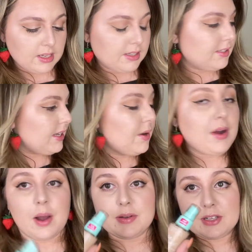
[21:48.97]
so
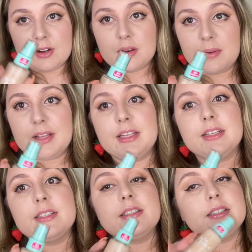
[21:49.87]
I was talking about
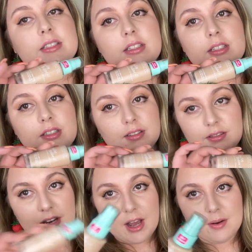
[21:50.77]
this.
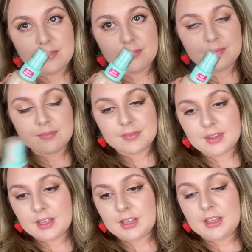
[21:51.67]
No,
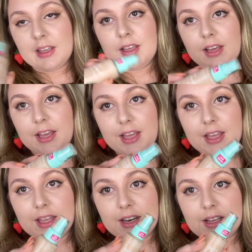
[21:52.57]

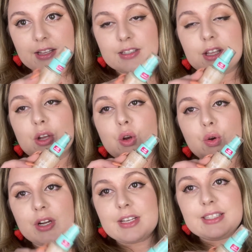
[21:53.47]
it is
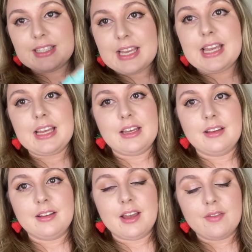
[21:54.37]
greasy.
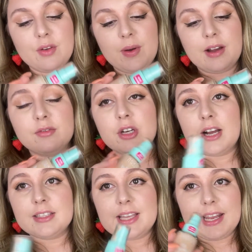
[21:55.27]
If you have
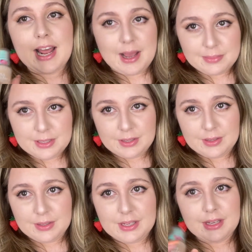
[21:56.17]
dry skin,
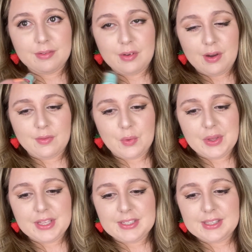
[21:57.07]
absolutely. If you have
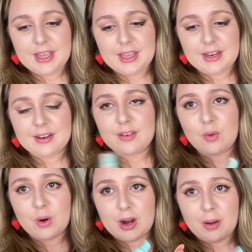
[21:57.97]
oily skin
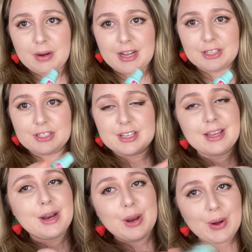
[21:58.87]
or combination
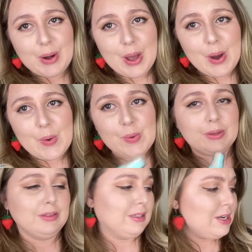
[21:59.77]
skin, no.
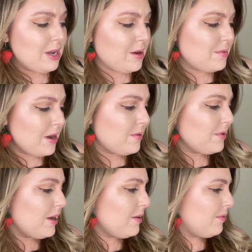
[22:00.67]
No, no,
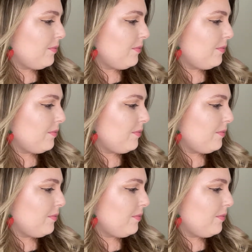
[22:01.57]
no.